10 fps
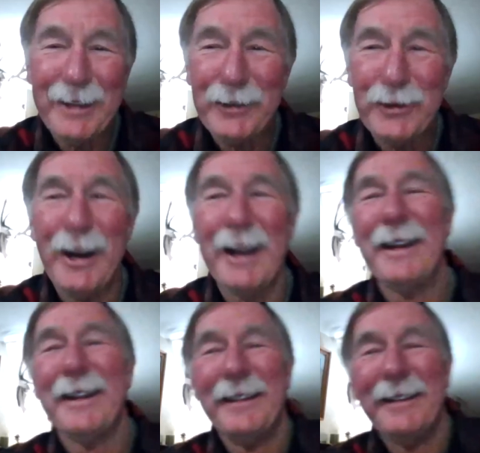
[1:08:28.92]
that's right.
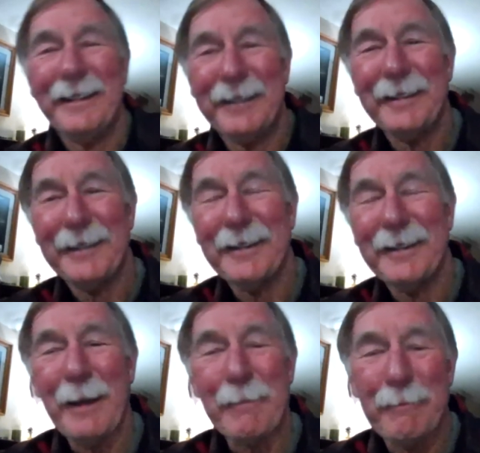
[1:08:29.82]
And
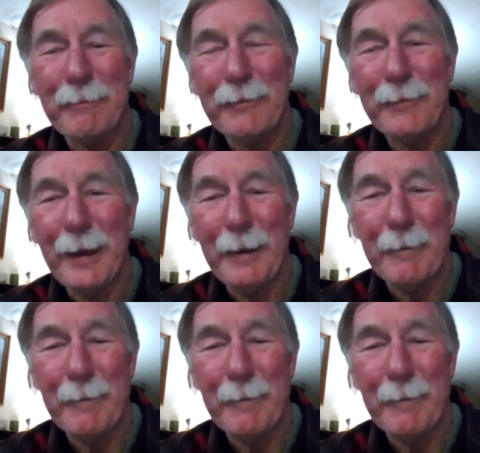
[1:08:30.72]
Yep. We know yep.